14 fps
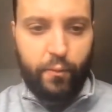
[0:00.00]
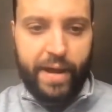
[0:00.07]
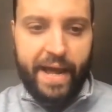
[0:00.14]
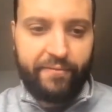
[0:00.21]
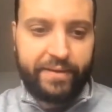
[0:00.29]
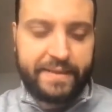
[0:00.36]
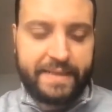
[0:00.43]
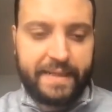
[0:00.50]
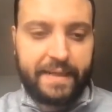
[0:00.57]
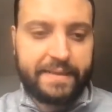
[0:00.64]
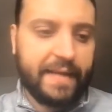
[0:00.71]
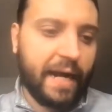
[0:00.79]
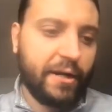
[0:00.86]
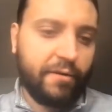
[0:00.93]
We haven't seen
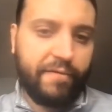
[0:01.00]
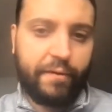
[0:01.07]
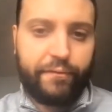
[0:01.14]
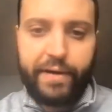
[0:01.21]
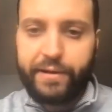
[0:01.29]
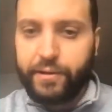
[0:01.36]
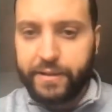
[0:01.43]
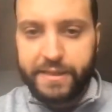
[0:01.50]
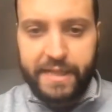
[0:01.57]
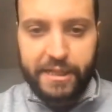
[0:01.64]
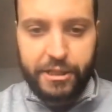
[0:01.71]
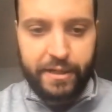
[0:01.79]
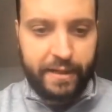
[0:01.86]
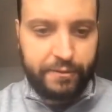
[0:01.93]
a sign of a freight
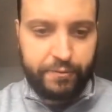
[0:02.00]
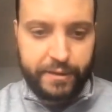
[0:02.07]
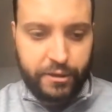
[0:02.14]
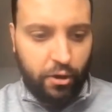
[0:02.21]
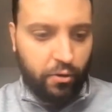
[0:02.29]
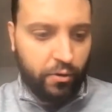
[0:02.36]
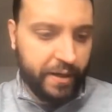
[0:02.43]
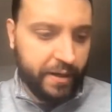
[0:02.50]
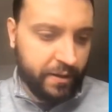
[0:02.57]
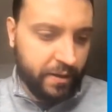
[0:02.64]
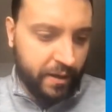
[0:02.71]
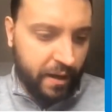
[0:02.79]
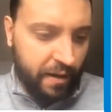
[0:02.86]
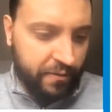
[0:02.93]
recession as we saw
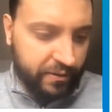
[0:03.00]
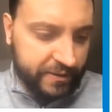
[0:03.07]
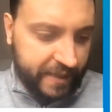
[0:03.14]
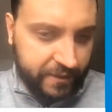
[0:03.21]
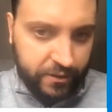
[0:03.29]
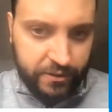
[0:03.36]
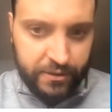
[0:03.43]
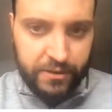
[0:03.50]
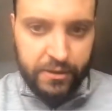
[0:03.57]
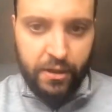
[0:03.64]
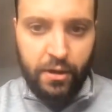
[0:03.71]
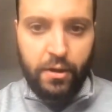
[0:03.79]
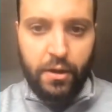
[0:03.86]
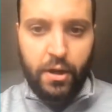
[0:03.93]
in other sectors.